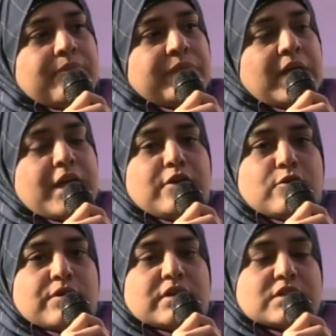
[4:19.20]

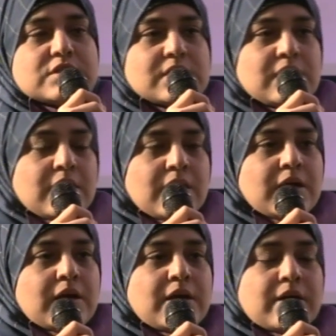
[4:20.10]
ignorant
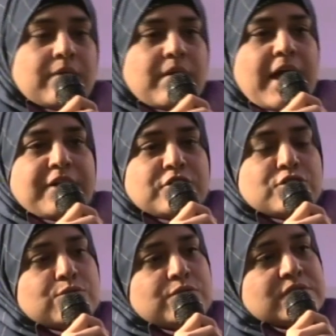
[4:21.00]

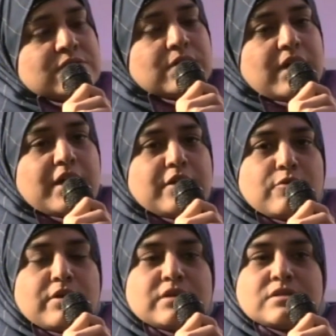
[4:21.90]
attitudes,
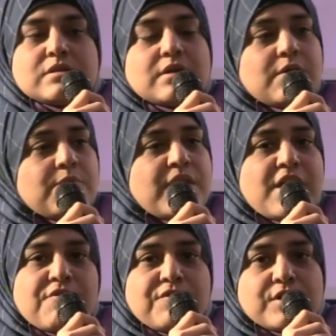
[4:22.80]
ignorant
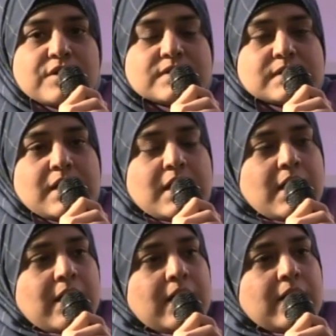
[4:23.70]
behaviors
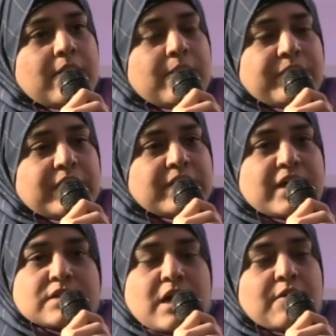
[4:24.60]

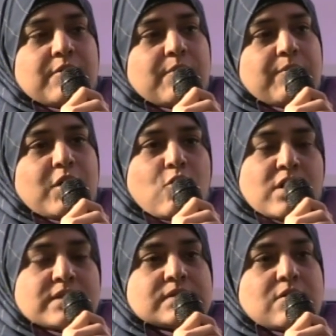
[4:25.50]
that are
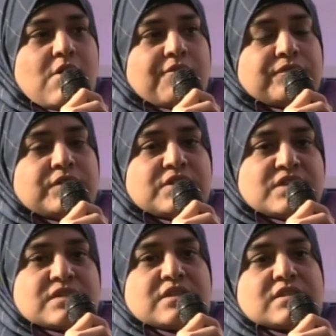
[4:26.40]
because of the
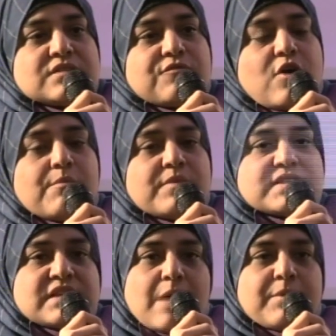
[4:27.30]
distance from
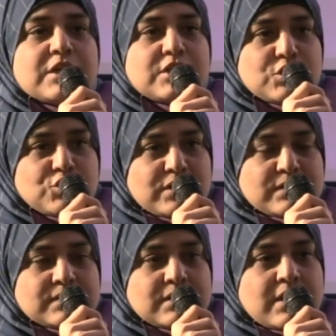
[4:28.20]
Islamic
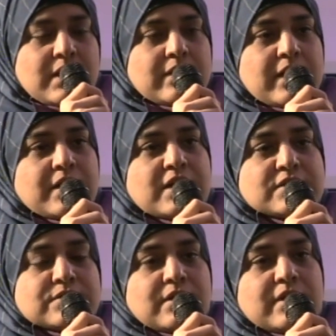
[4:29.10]
teachings,
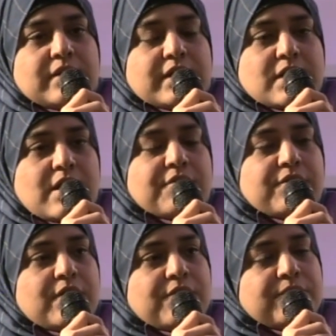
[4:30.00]
because
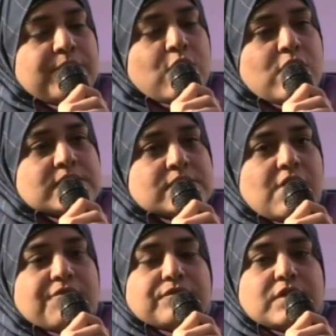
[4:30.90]

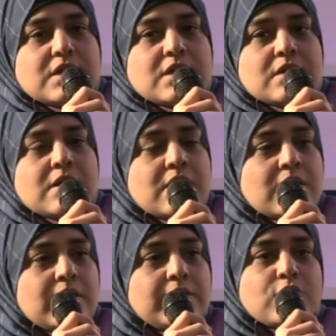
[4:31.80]
of the
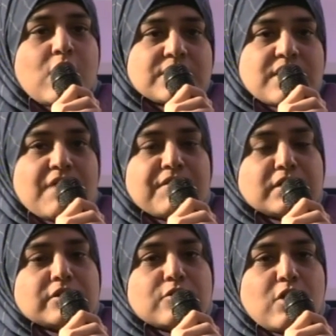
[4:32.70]
not
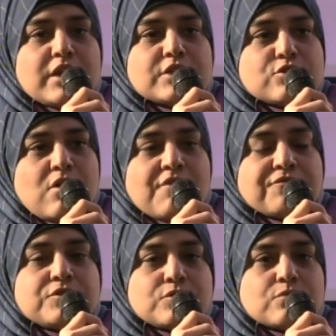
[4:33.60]
having the knowledge
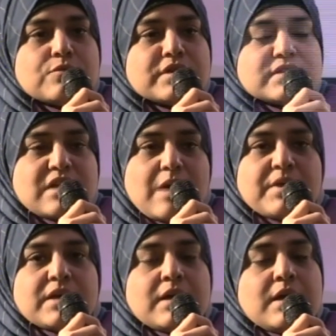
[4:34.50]
of true
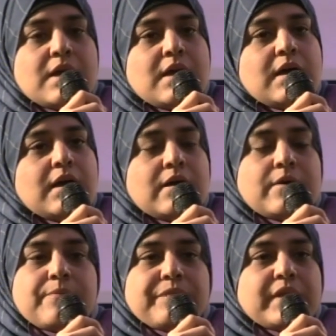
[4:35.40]
Islamic
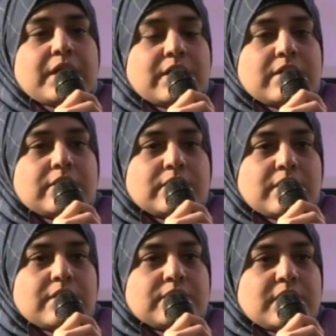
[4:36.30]

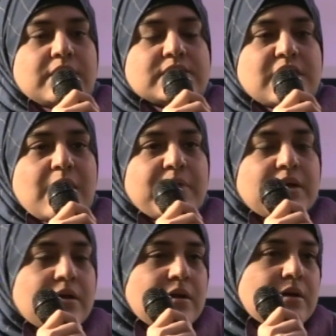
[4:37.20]
Islamic
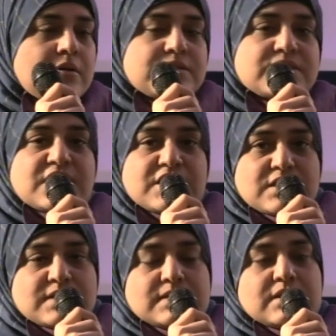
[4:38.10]

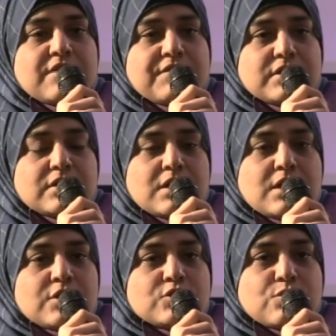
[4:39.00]
status given
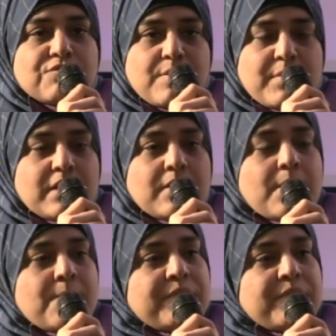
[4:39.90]
to women.